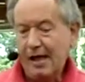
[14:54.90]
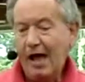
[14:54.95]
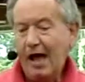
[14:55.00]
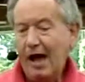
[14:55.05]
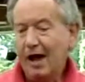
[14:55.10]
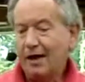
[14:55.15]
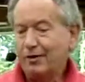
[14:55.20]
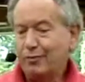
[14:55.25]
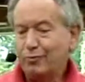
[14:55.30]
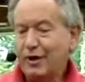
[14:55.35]

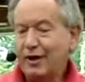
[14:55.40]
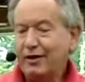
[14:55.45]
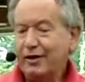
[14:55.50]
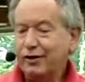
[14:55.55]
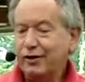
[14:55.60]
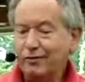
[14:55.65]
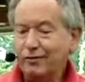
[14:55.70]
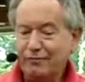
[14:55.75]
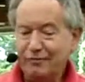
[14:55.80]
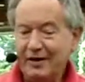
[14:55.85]
And a really
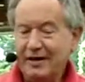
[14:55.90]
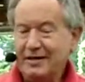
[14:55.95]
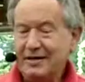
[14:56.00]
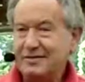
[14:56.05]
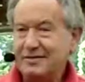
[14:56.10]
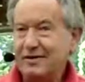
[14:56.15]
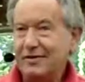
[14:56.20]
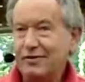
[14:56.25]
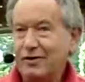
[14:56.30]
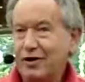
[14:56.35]
good feed
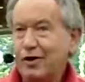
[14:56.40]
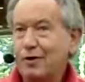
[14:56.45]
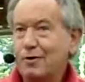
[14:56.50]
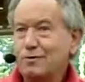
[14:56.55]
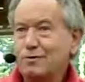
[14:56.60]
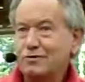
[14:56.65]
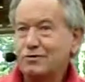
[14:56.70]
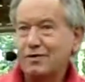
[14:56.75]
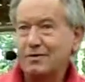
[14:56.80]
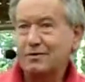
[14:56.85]
to
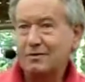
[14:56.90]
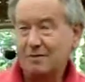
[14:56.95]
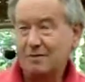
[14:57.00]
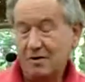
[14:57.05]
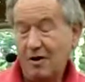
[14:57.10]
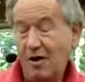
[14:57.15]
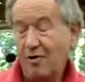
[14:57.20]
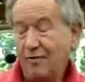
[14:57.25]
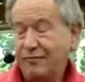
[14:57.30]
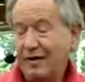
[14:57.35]
use, and
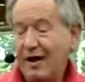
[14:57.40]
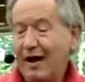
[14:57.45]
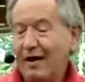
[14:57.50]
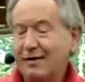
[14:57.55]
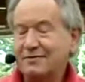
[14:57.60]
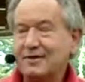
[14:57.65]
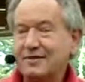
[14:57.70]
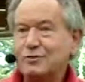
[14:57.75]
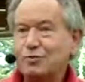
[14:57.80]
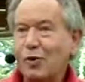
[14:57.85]
I
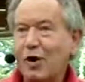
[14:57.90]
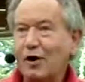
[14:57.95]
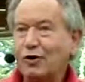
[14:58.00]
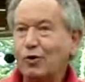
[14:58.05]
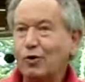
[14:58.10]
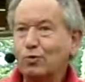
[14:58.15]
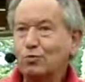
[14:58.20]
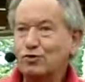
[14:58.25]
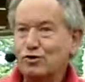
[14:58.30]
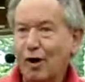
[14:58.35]
found, is one
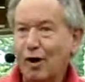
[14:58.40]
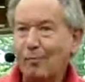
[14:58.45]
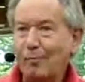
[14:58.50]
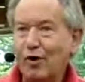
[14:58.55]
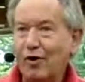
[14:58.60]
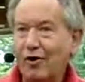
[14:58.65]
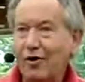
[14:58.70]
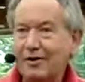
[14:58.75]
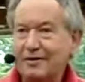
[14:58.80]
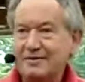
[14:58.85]
called
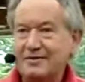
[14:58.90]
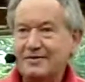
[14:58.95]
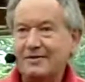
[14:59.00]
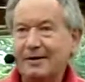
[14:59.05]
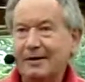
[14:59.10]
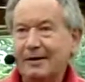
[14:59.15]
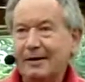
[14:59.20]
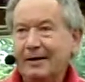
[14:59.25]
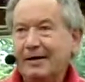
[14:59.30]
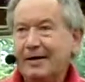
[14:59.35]
Tomorite.
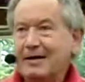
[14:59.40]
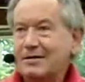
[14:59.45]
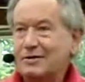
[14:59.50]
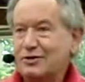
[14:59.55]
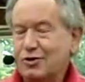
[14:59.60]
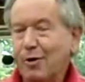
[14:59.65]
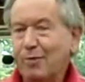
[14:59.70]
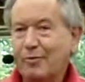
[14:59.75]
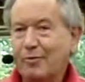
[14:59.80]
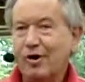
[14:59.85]

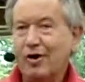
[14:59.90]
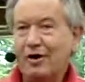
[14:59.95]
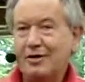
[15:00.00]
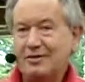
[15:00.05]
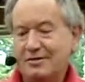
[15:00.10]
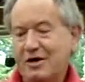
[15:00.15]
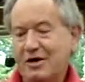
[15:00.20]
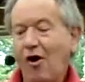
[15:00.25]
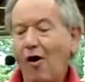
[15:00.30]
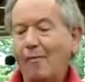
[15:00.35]

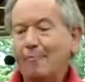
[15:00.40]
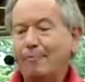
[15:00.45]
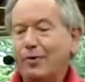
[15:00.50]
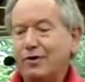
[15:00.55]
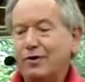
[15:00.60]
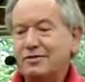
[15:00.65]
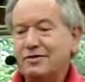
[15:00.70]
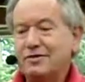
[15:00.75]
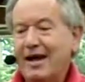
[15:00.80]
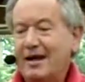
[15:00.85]
Tomorite, high
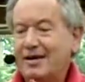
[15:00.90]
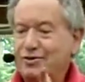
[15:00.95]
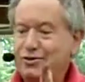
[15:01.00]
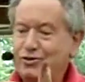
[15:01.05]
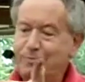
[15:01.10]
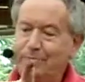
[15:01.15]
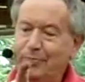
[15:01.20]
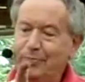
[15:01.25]
potash.